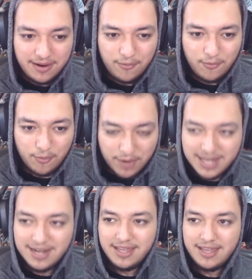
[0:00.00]

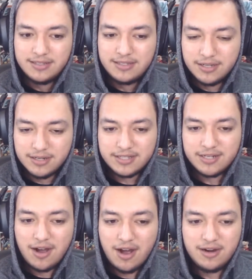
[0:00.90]
really took to
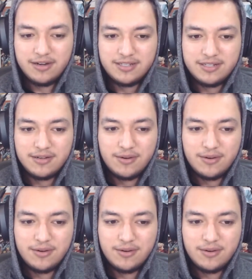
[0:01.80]
heart